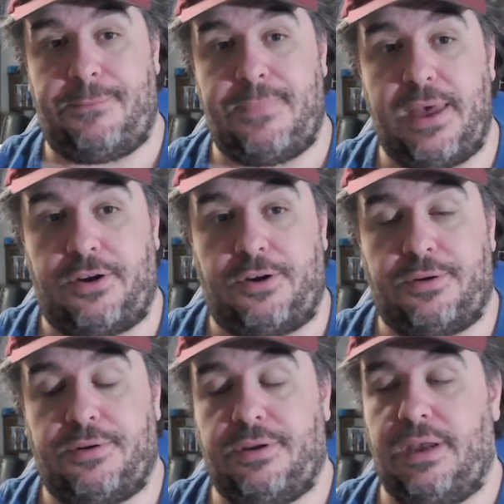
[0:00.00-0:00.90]

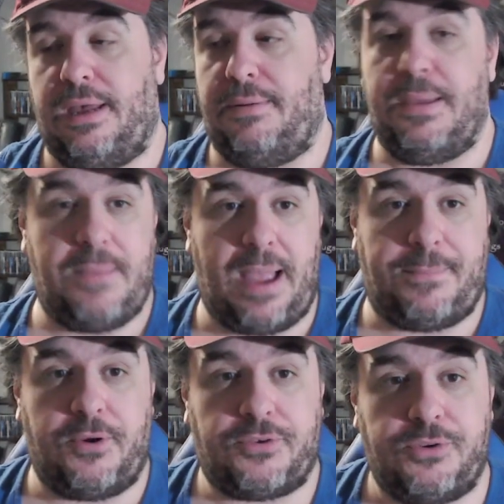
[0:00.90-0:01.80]
better, in my
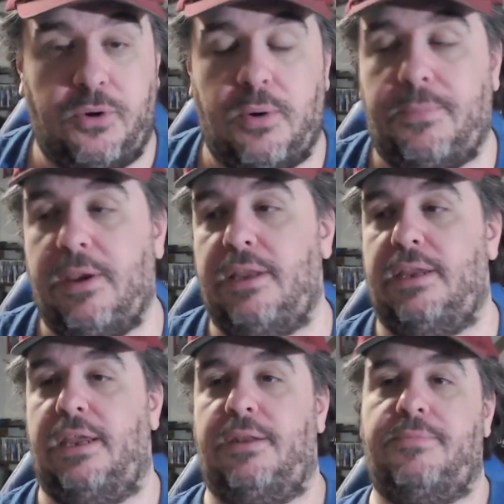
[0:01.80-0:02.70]
personal
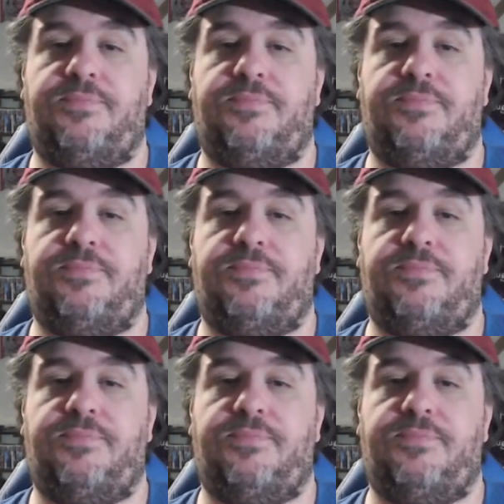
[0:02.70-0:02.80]
opinion.